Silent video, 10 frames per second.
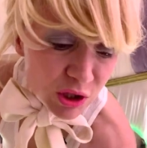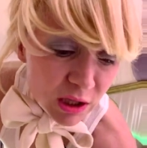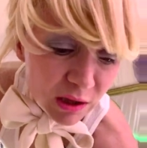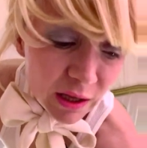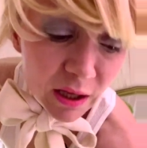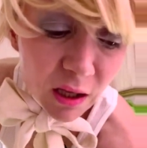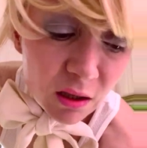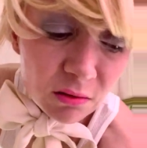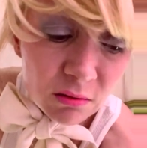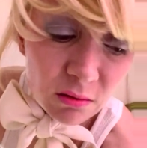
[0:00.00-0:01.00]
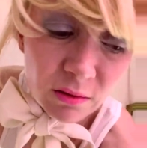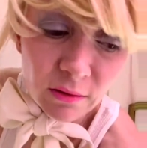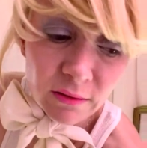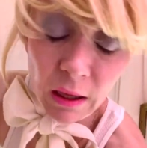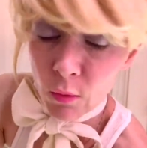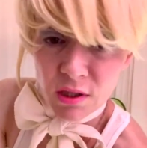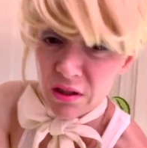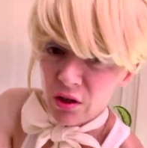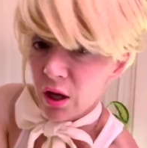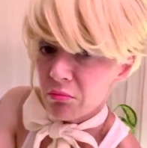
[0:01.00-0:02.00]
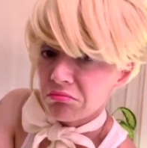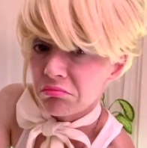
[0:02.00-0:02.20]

that, that wasn't their name.